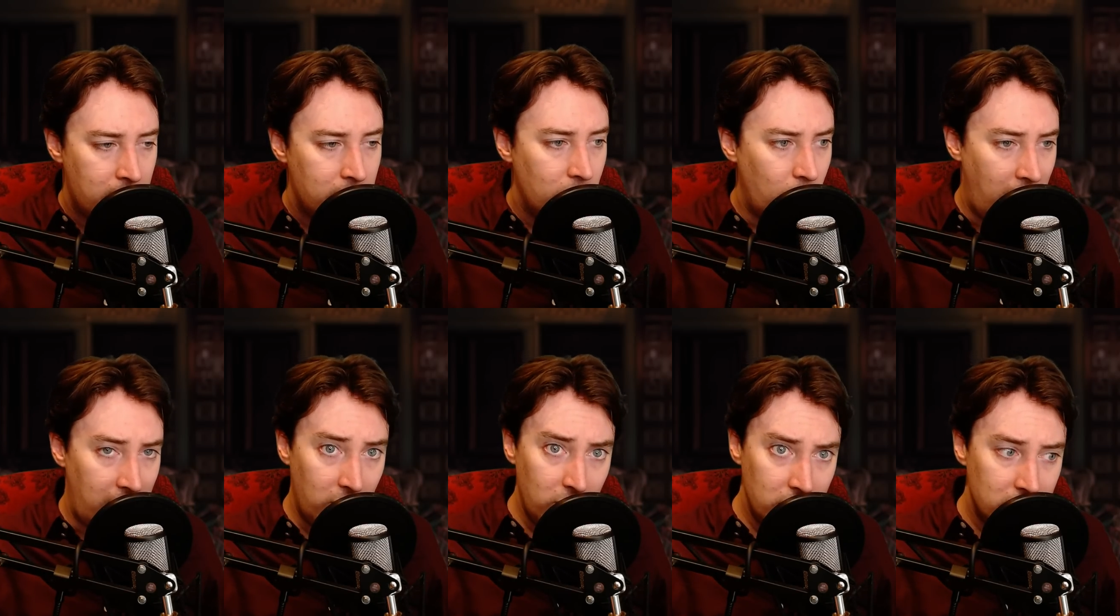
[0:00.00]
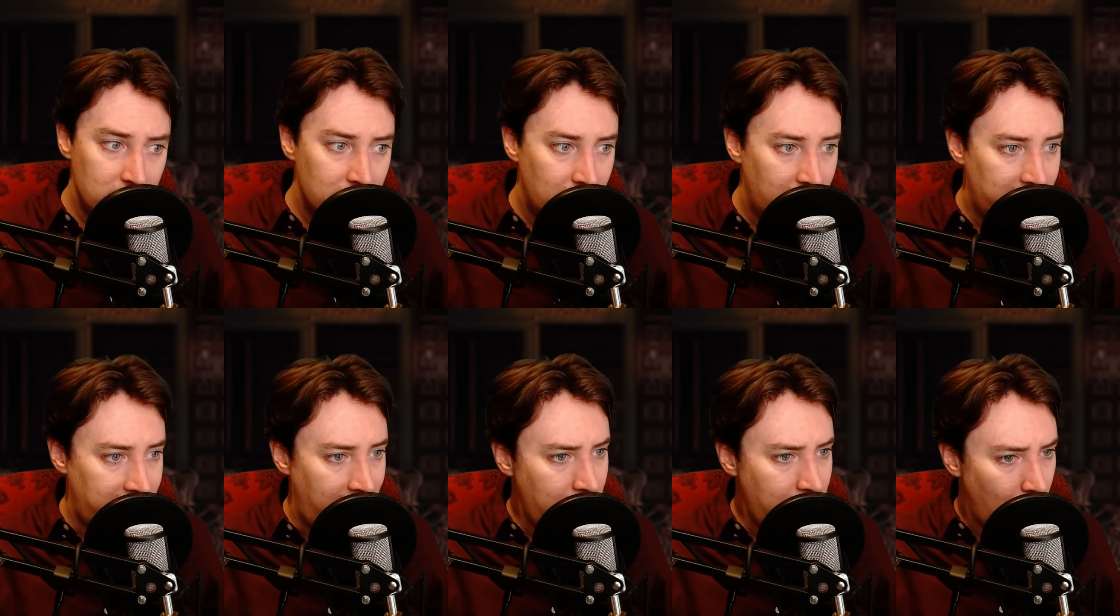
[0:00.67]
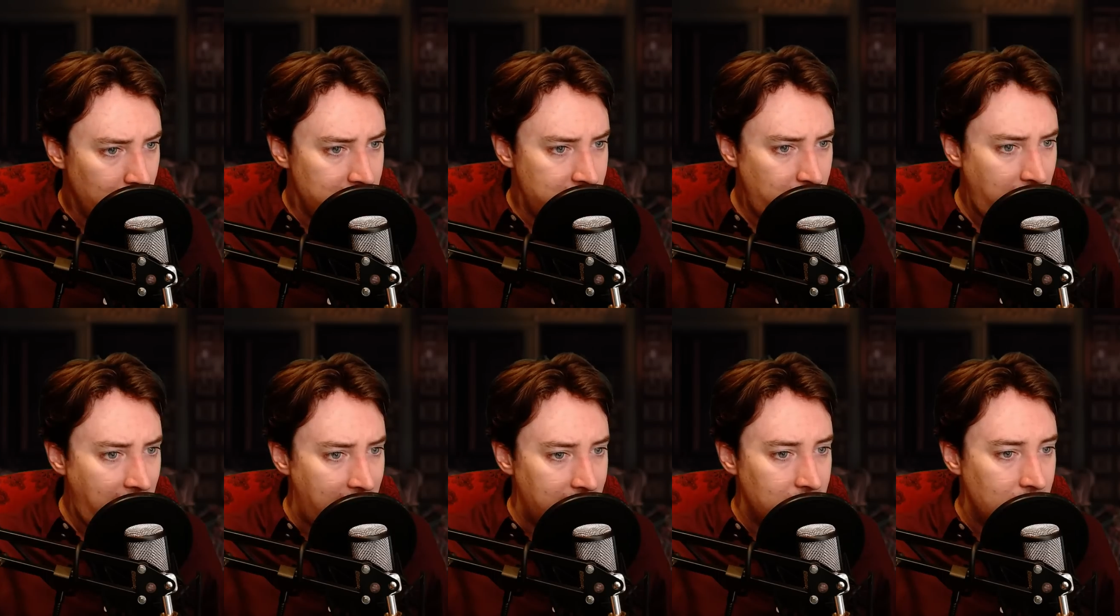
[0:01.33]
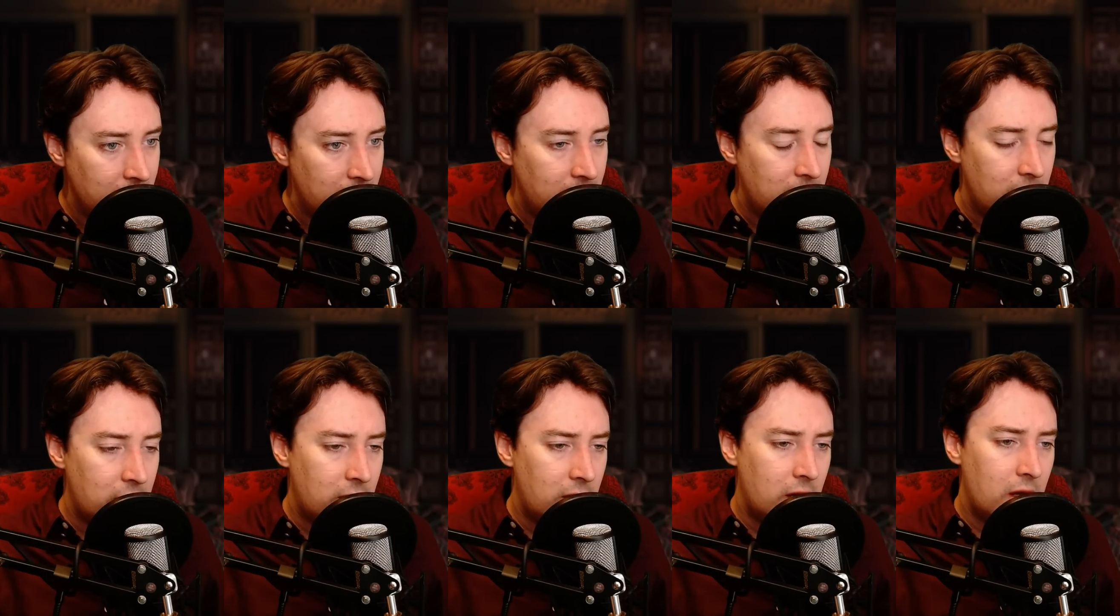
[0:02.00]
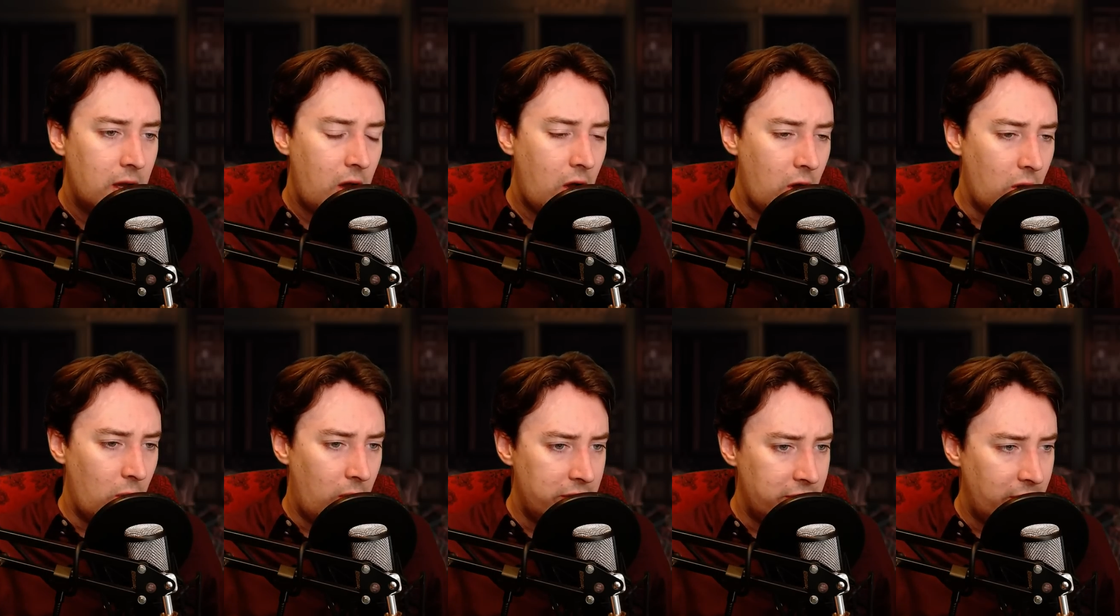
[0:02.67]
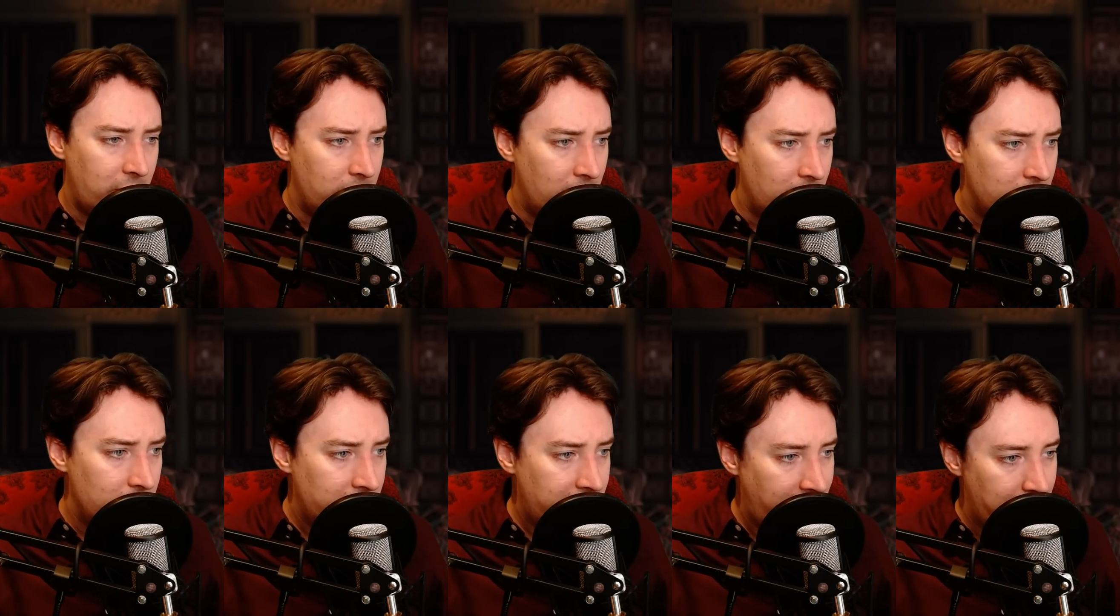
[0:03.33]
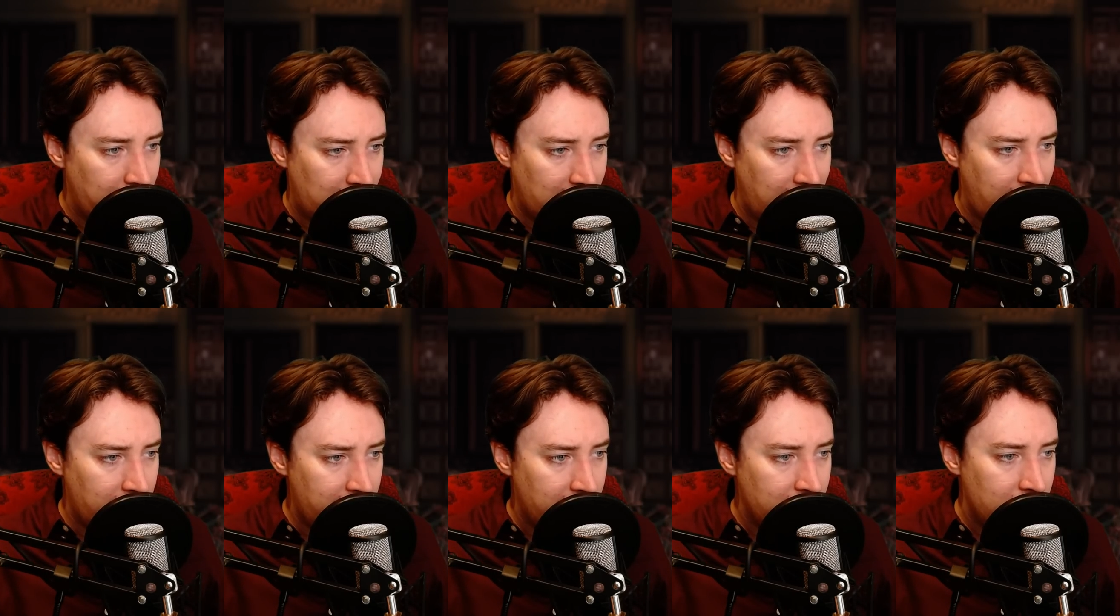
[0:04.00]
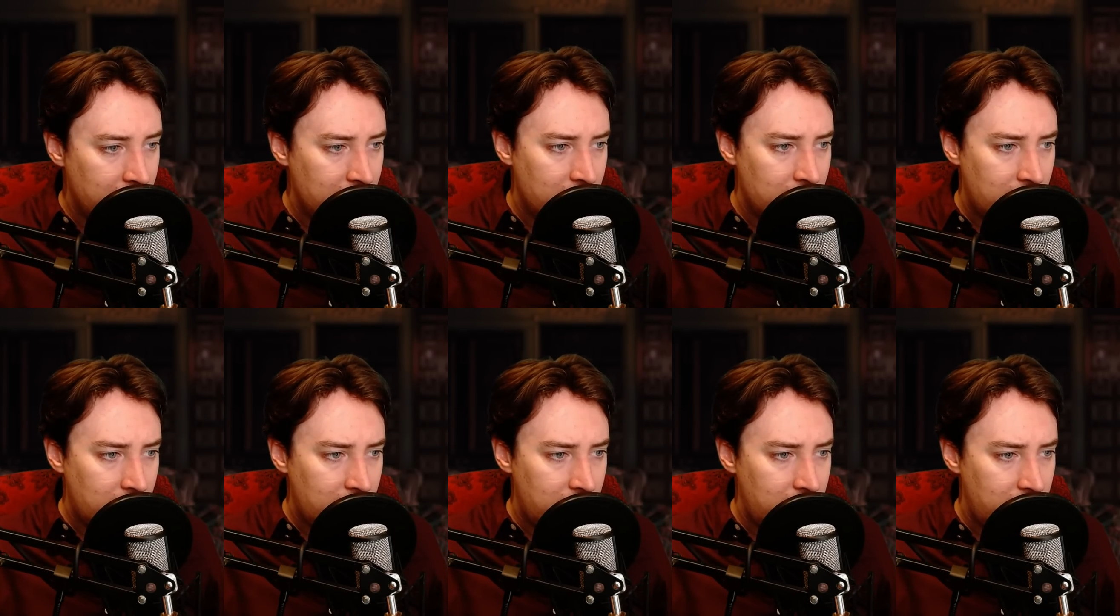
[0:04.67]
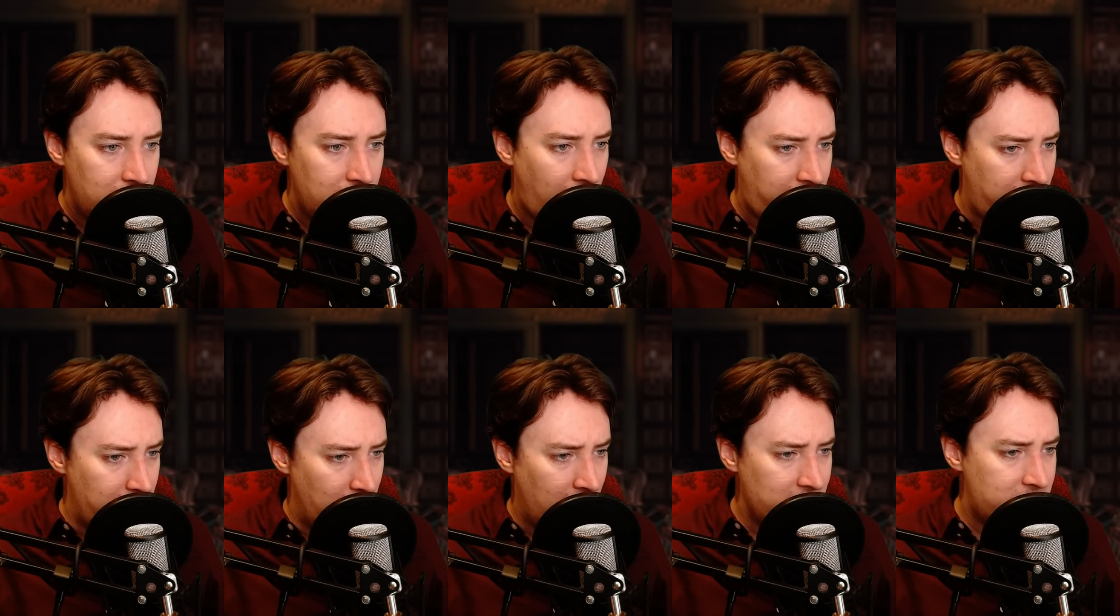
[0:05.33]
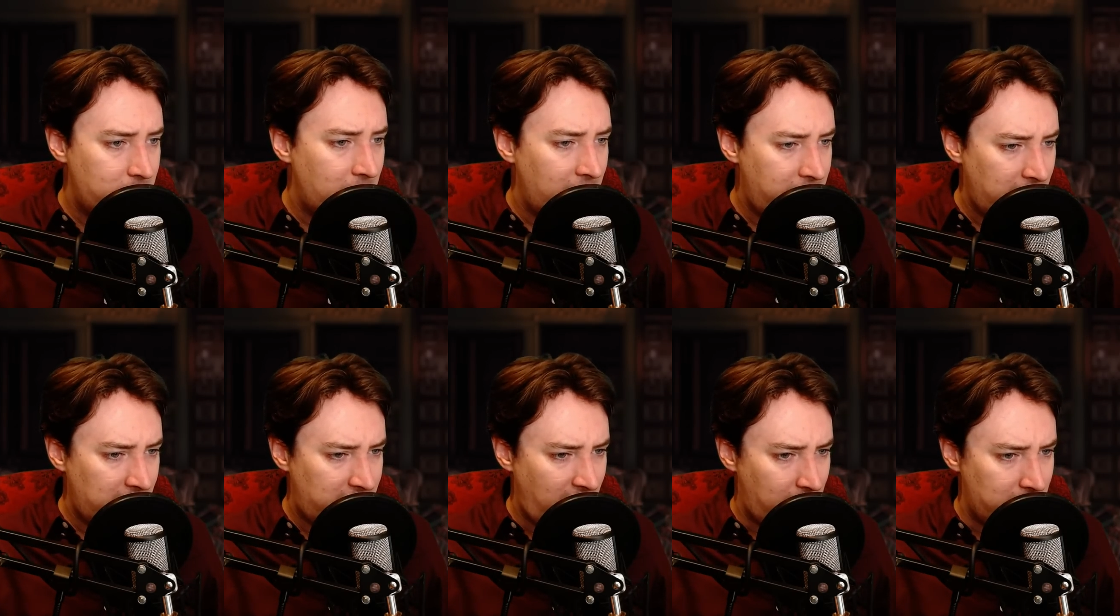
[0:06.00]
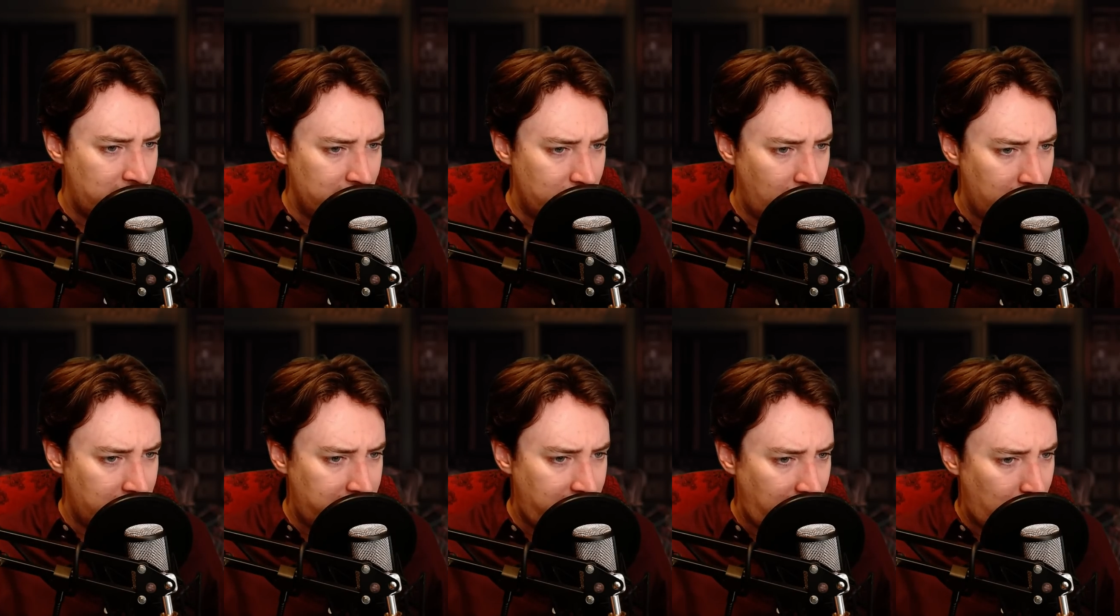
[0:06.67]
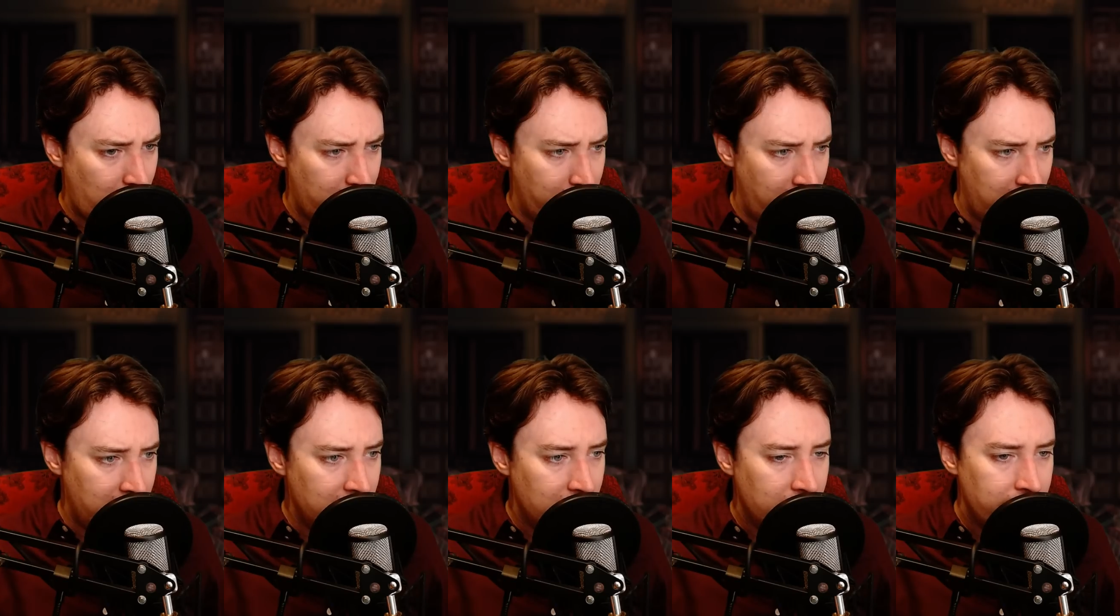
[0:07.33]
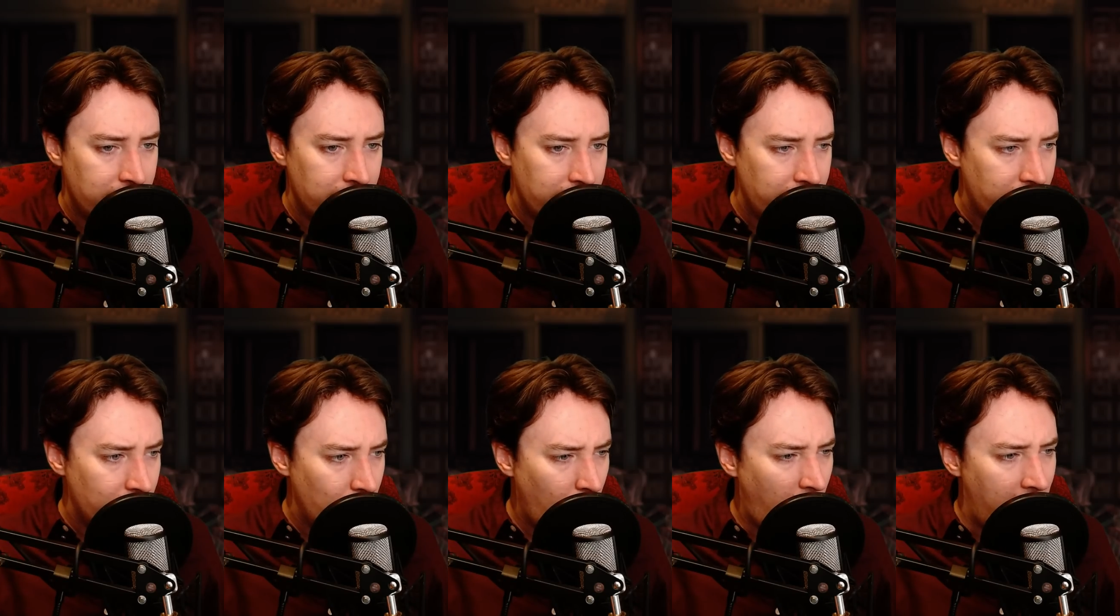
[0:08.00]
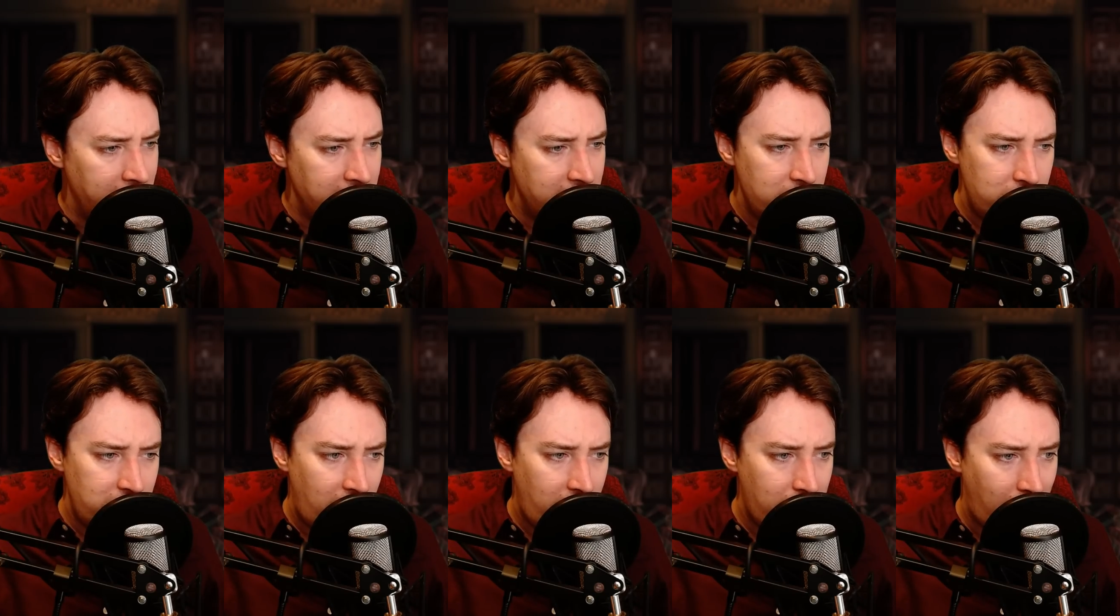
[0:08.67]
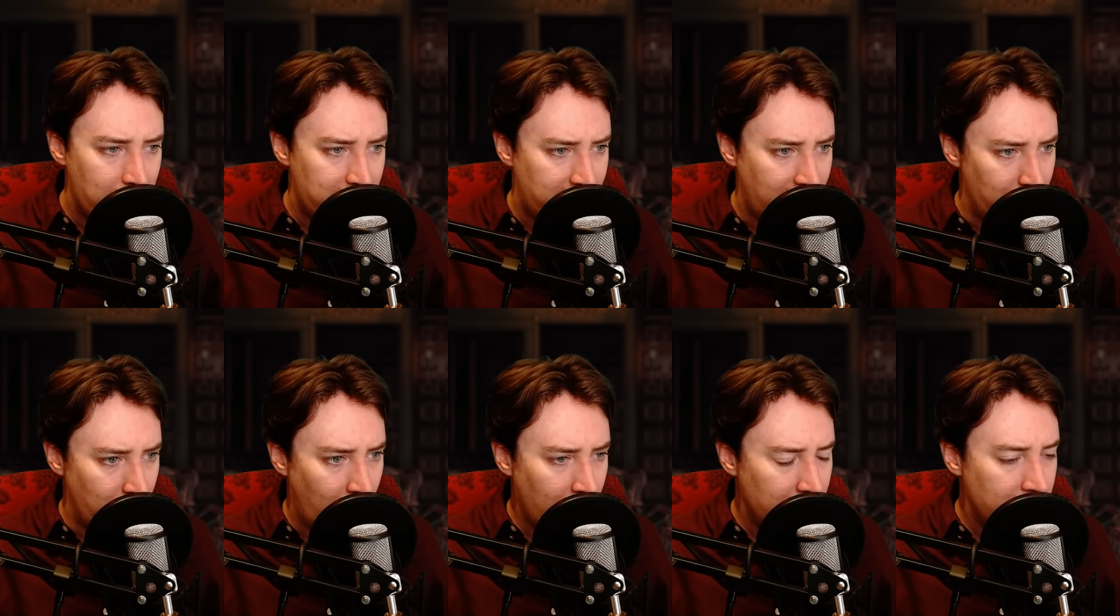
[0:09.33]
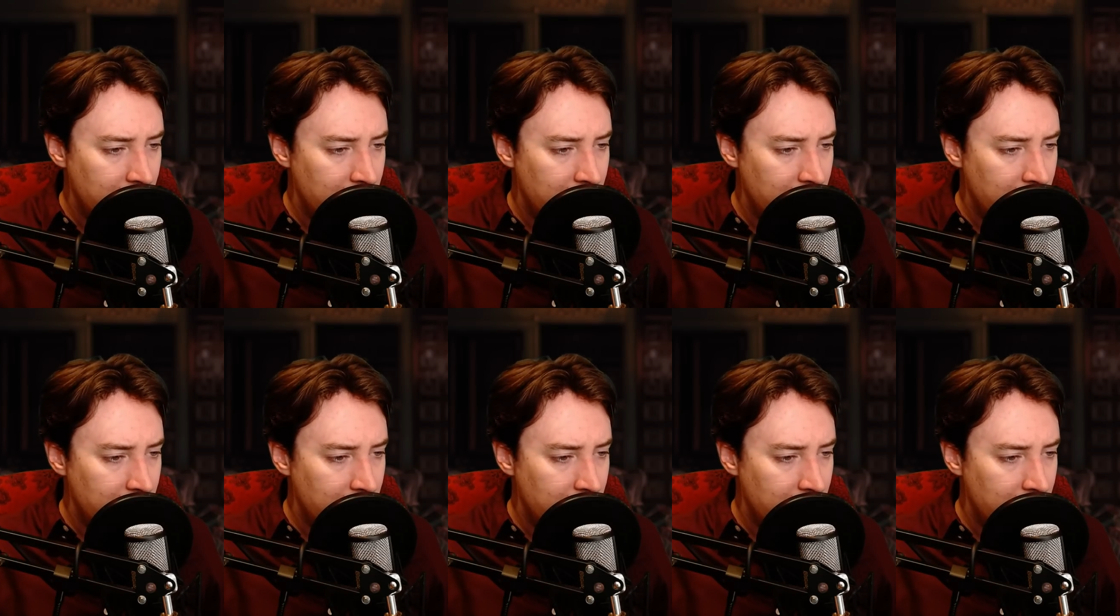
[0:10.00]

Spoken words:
"Well," I said. What did you get? Oh, I don't know, said McLeod. Nothing much, but I think Samson's rather sick with me. Why, did you show him up some rot?